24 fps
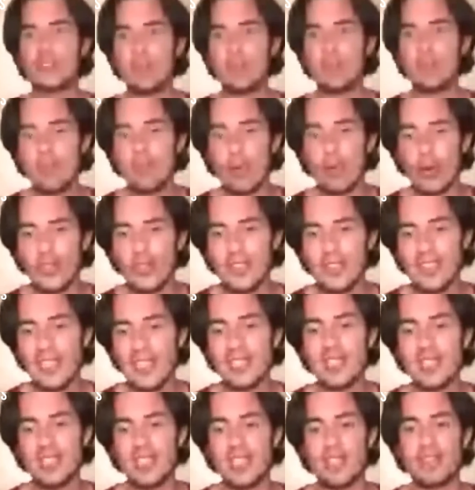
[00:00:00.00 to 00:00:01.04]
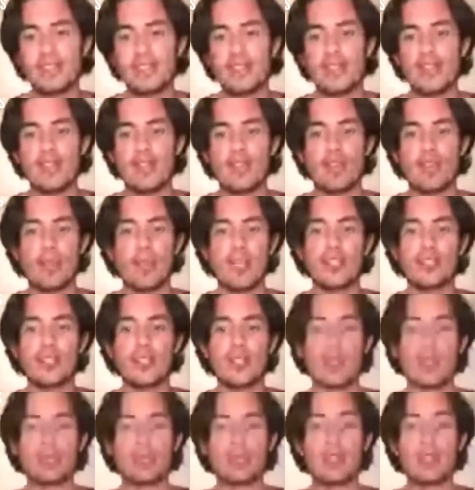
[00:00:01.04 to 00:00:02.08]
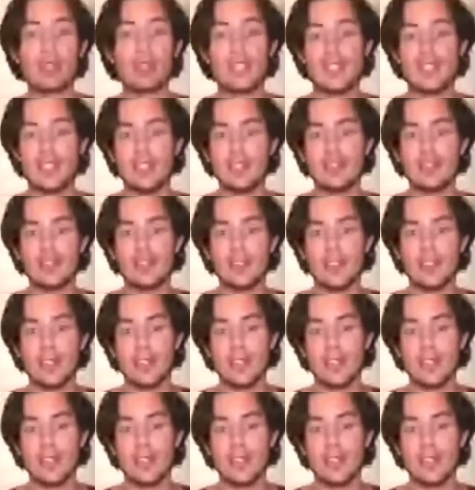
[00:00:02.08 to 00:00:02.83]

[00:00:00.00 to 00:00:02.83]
be more sensitive to the information that we receive,